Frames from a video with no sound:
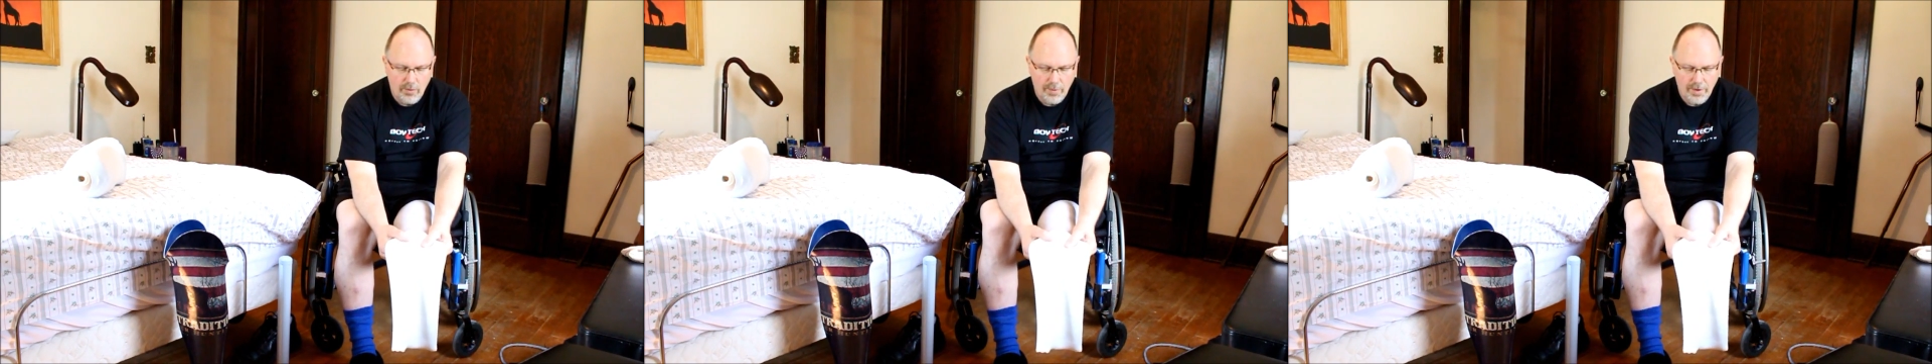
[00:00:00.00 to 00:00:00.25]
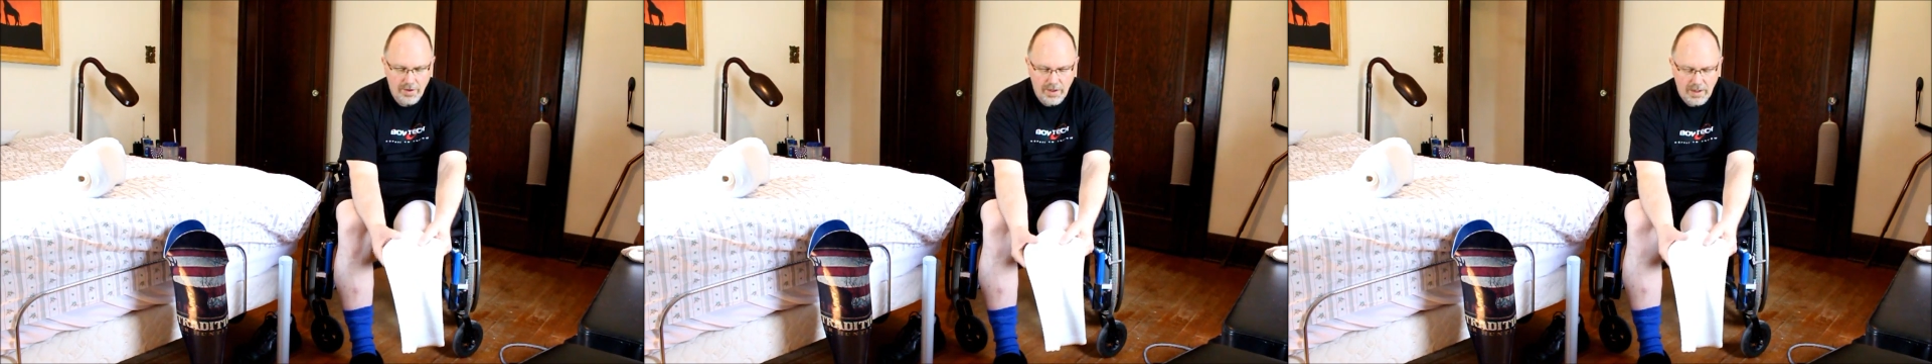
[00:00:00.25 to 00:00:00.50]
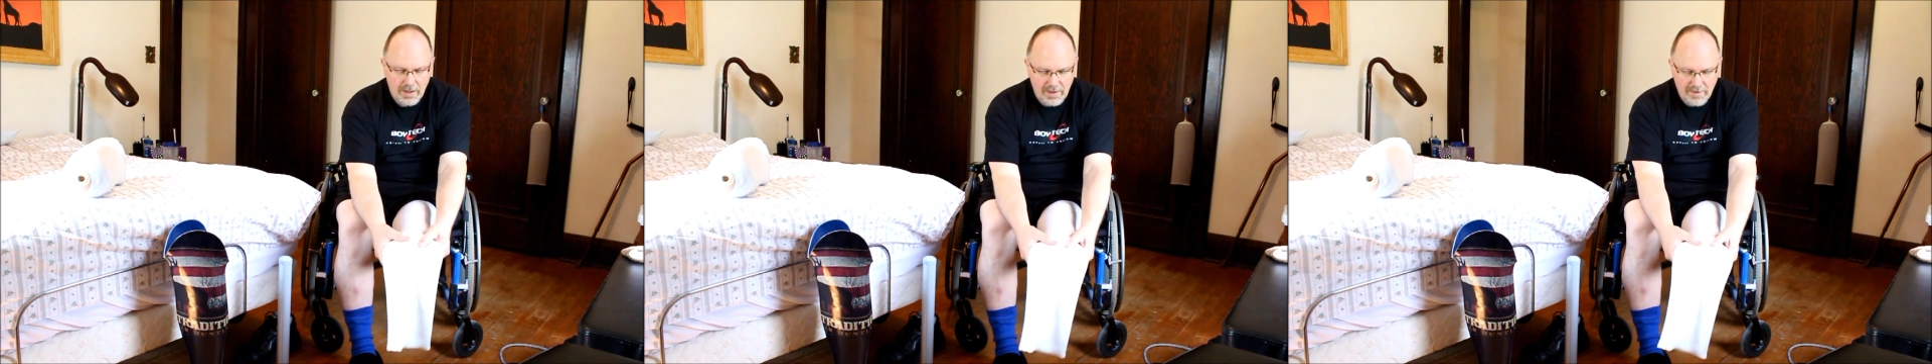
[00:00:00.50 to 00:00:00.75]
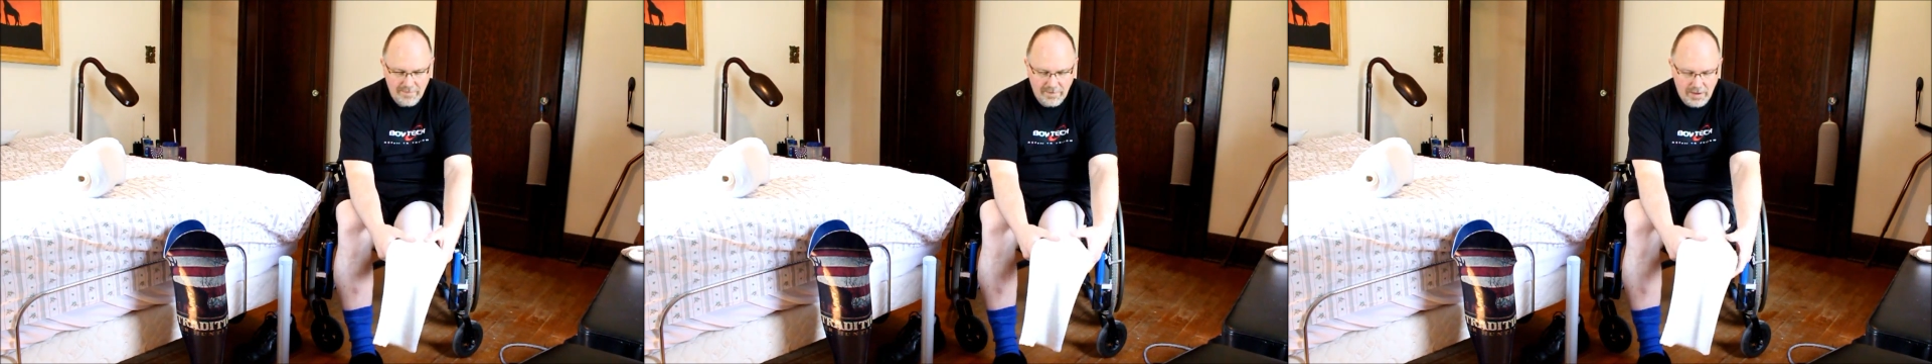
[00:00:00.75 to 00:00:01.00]
where you think it
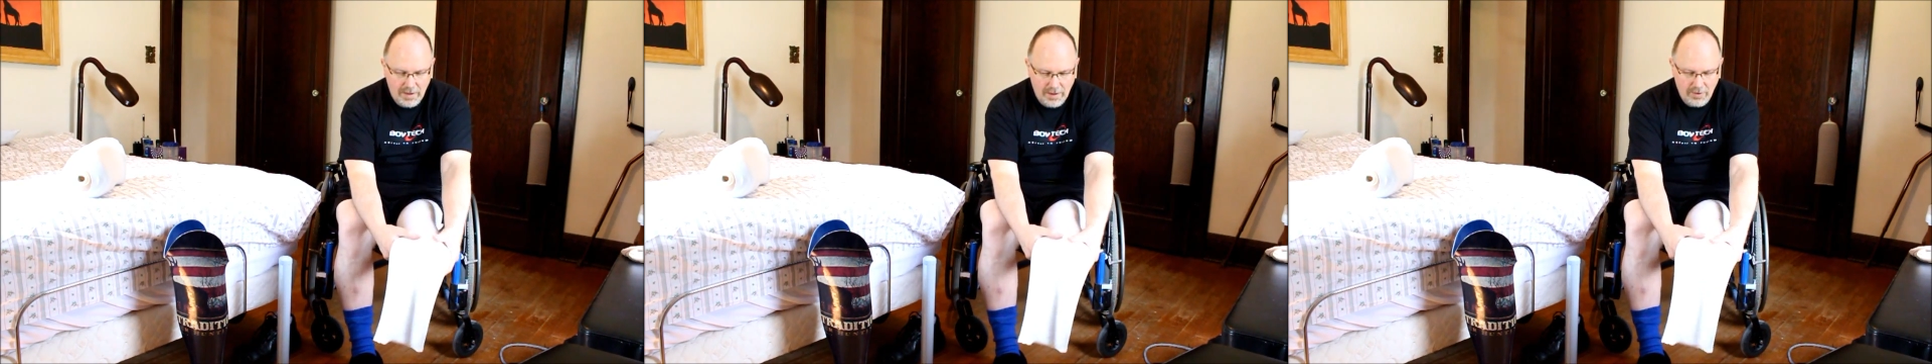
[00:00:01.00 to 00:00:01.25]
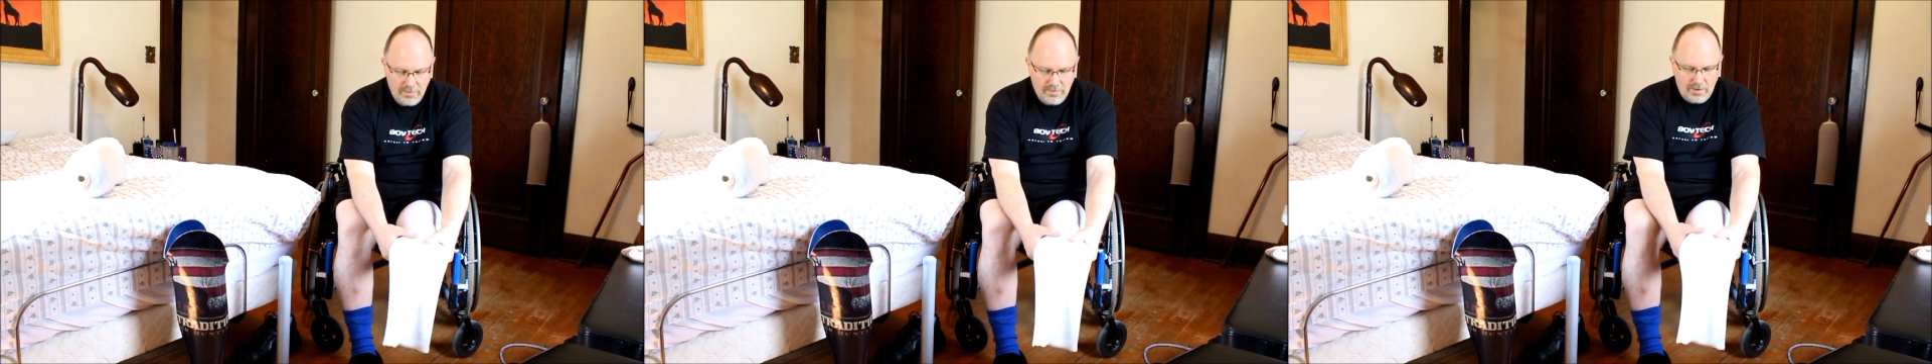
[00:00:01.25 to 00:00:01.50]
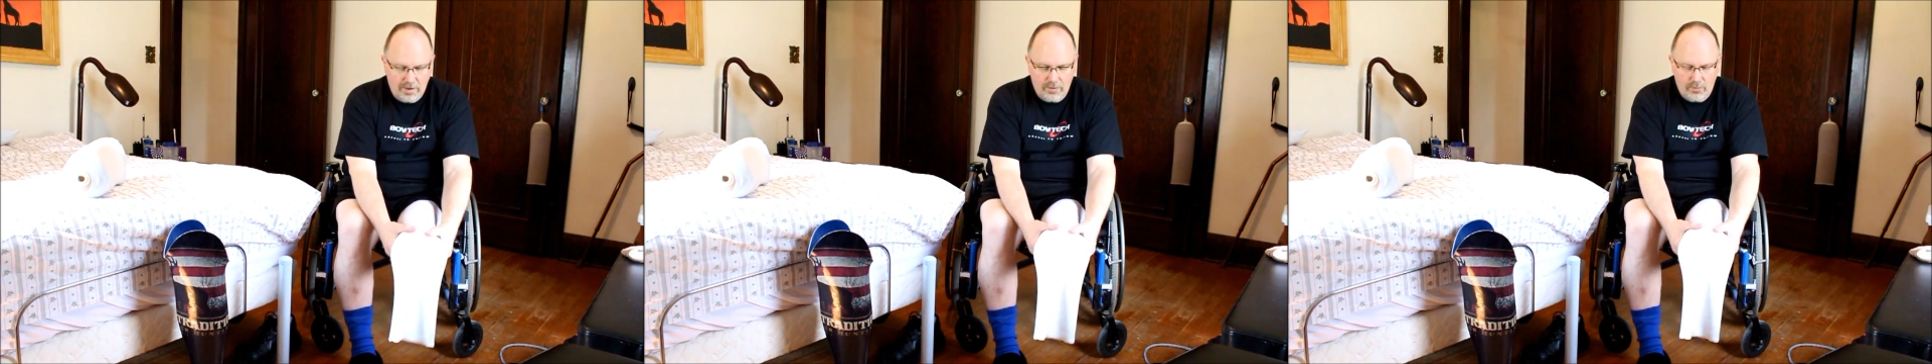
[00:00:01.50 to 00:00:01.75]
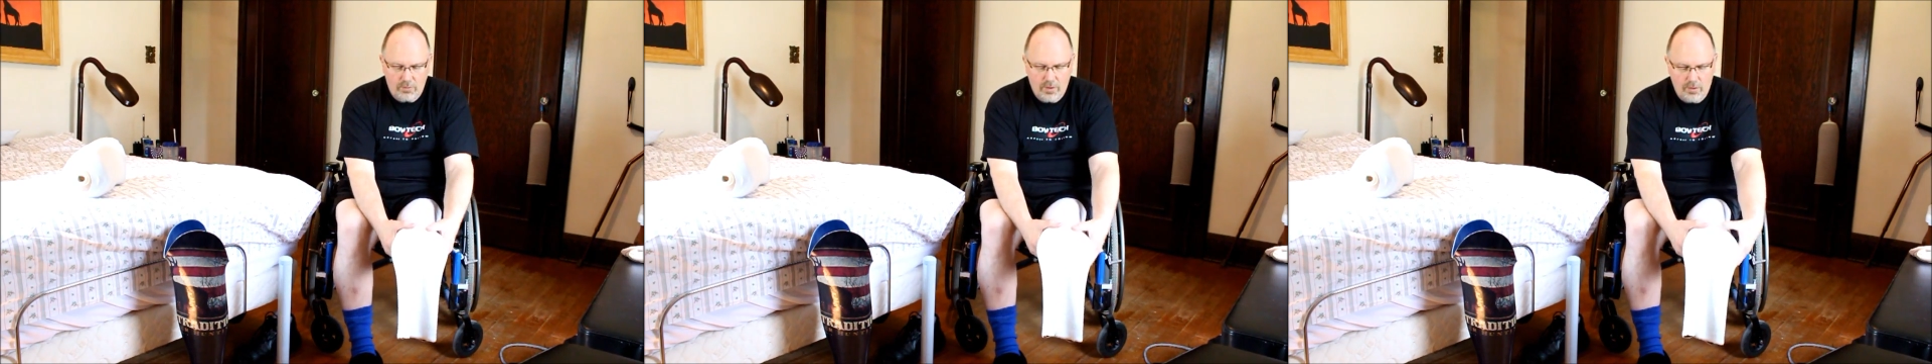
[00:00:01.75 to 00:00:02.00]
is, and then you start
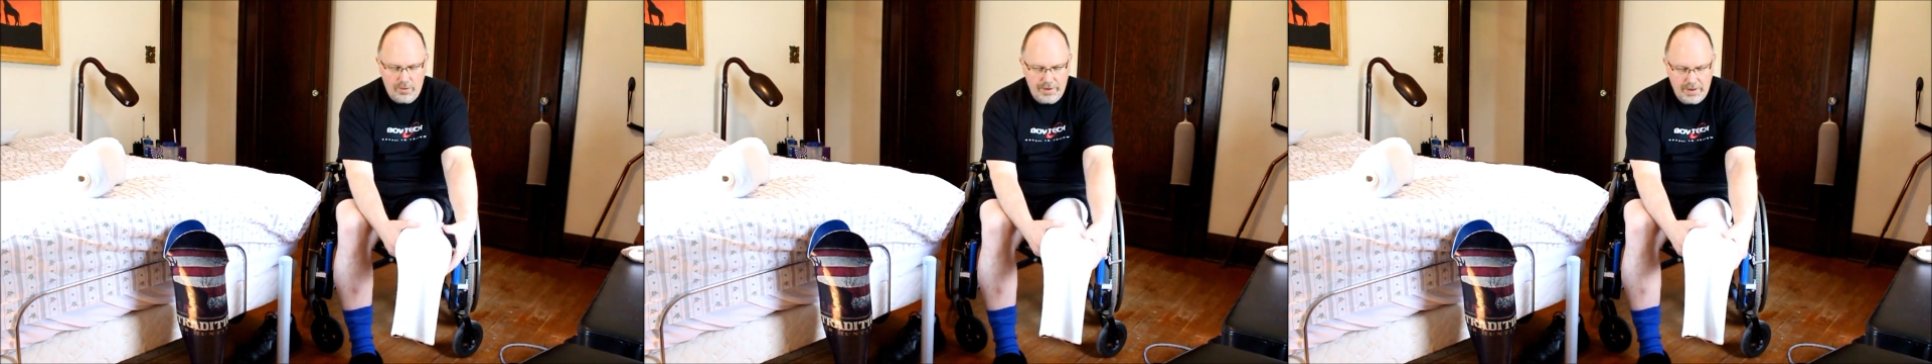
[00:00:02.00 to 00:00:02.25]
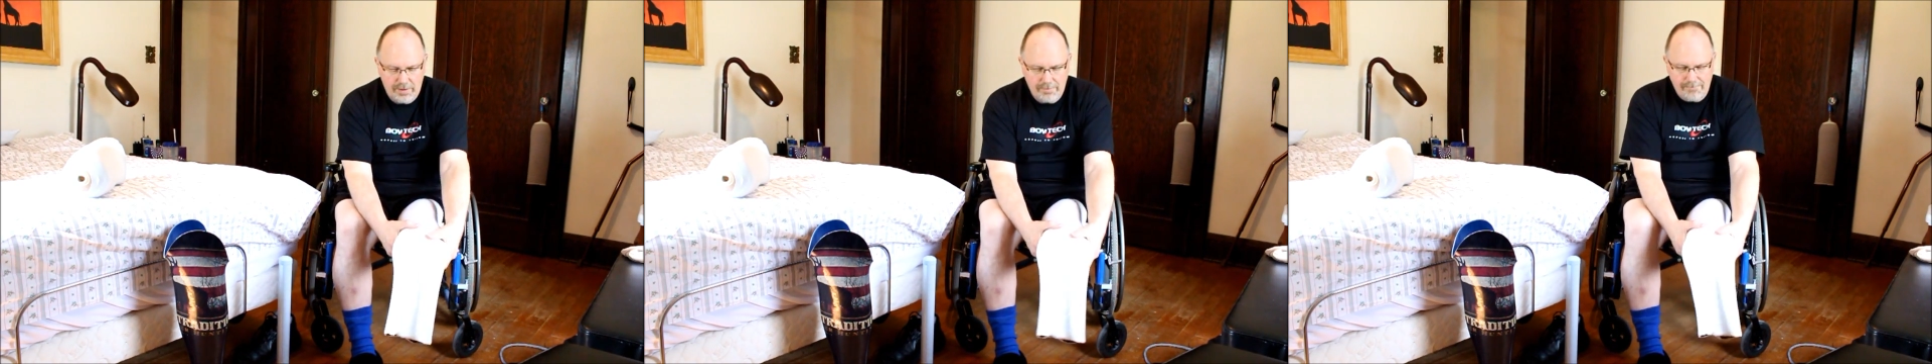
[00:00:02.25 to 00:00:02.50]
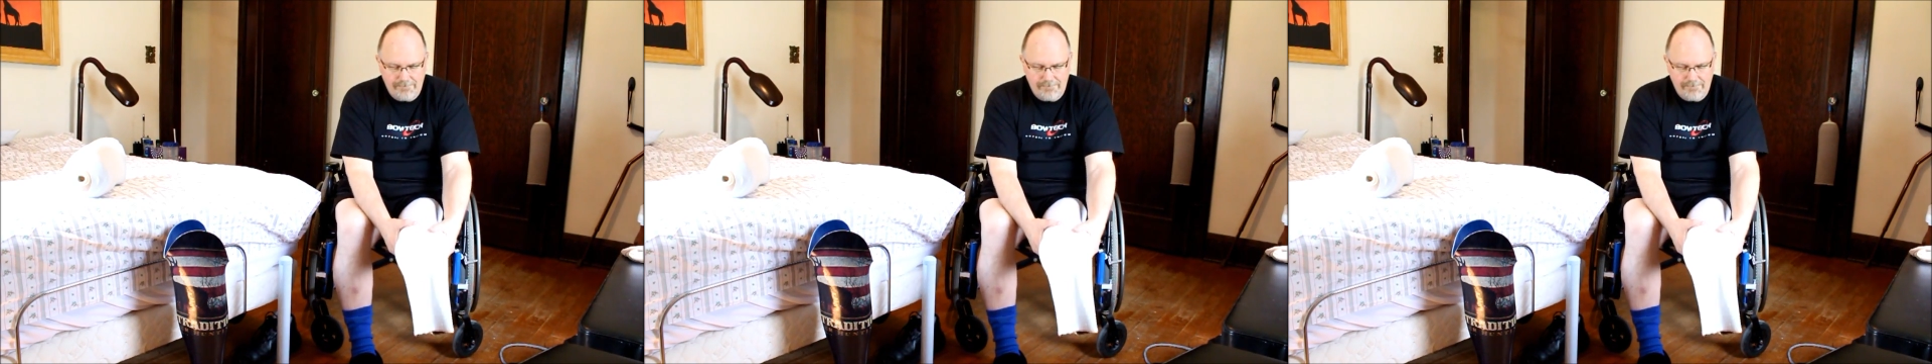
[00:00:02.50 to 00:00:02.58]
rolling it